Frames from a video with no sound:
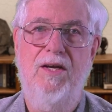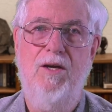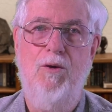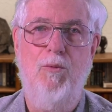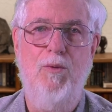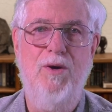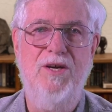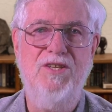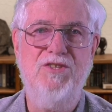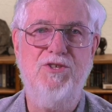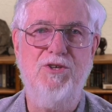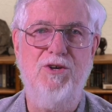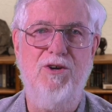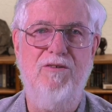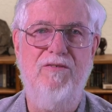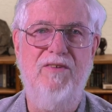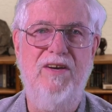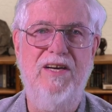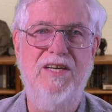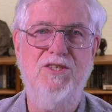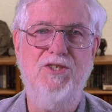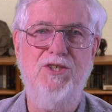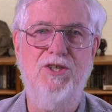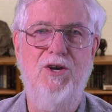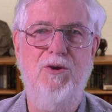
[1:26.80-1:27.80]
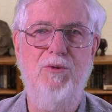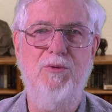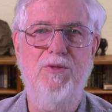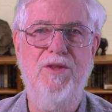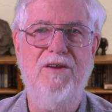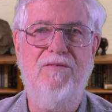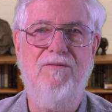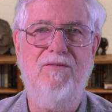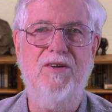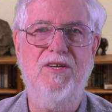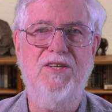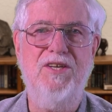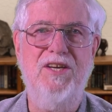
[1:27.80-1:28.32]
One survey showed that
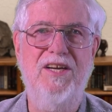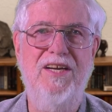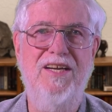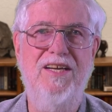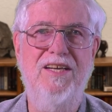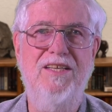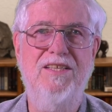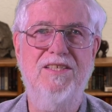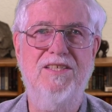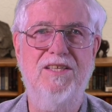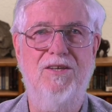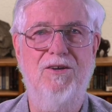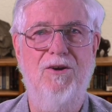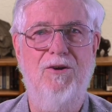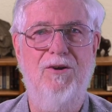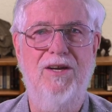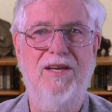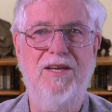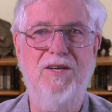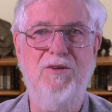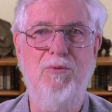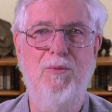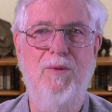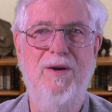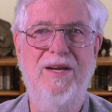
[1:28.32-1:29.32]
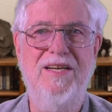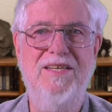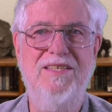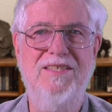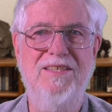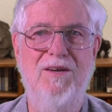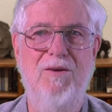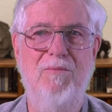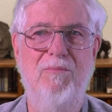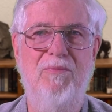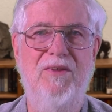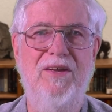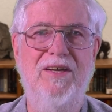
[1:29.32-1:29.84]
for teens and early
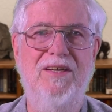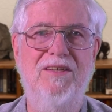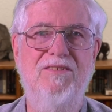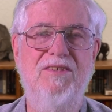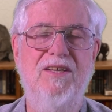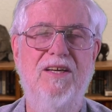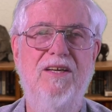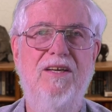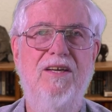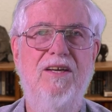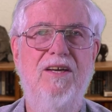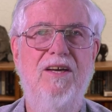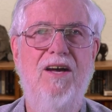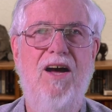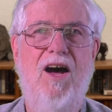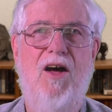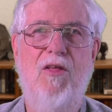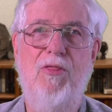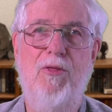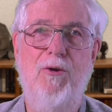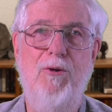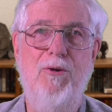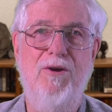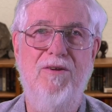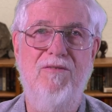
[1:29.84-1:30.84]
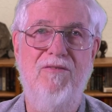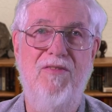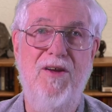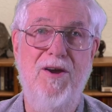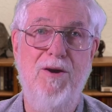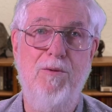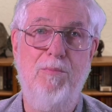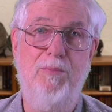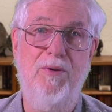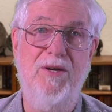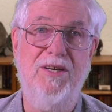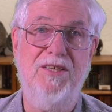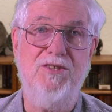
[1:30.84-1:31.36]
20-somethings, a third of their
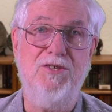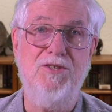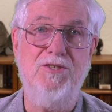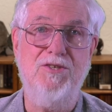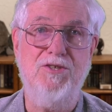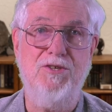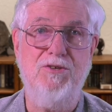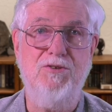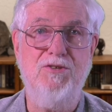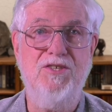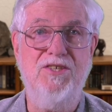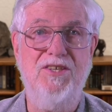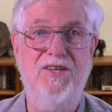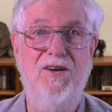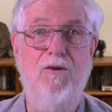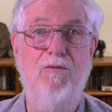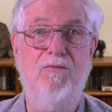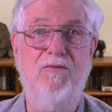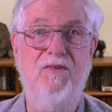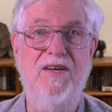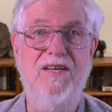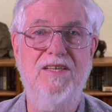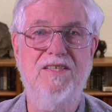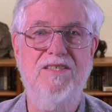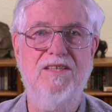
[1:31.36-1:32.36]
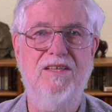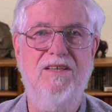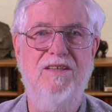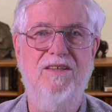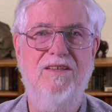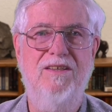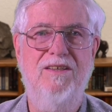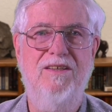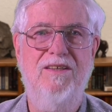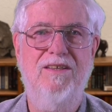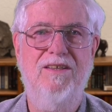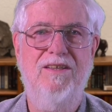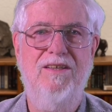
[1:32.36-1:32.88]
pictures are selfies.
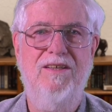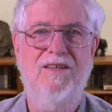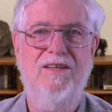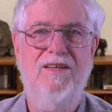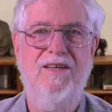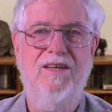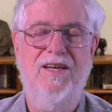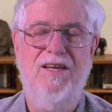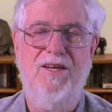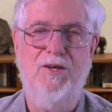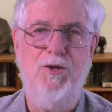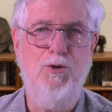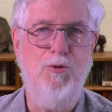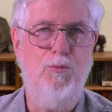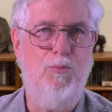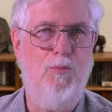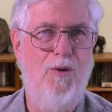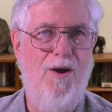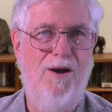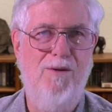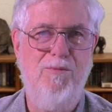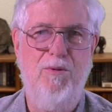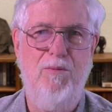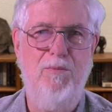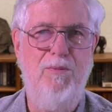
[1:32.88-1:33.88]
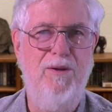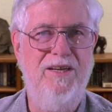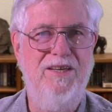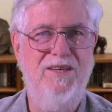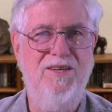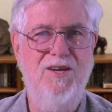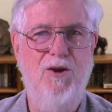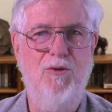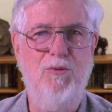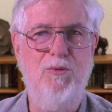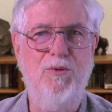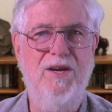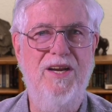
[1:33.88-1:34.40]
You probably
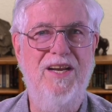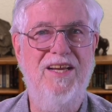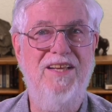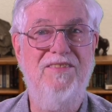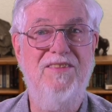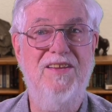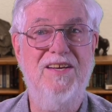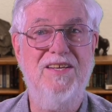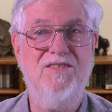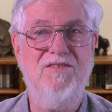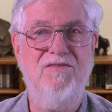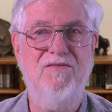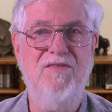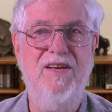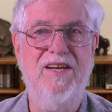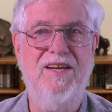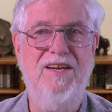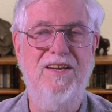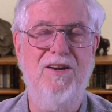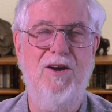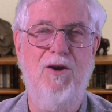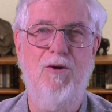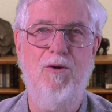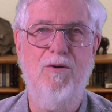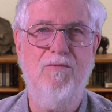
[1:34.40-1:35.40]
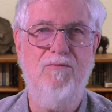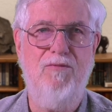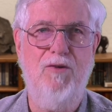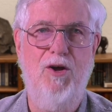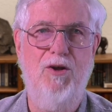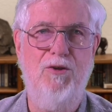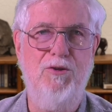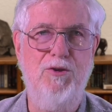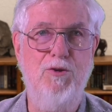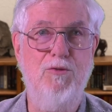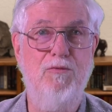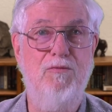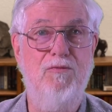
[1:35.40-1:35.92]
don't need this video if all
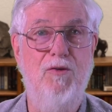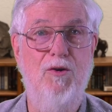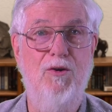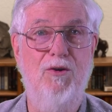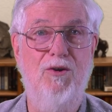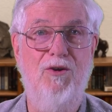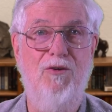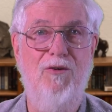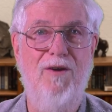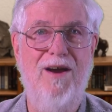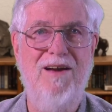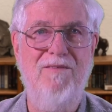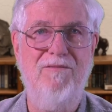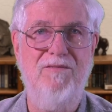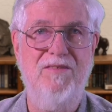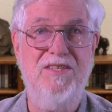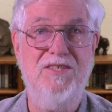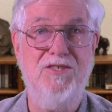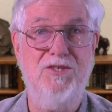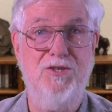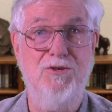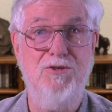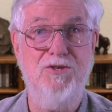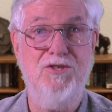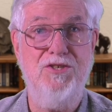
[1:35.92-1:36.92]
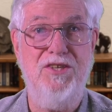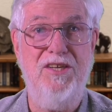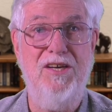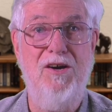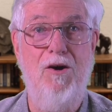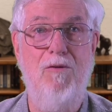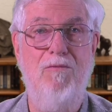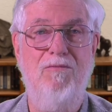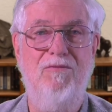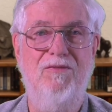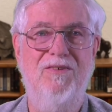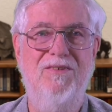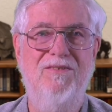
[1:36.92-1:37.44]
you photograph is
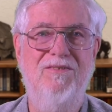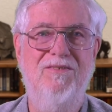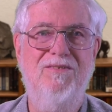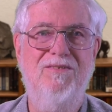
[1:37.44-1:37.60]
yourself.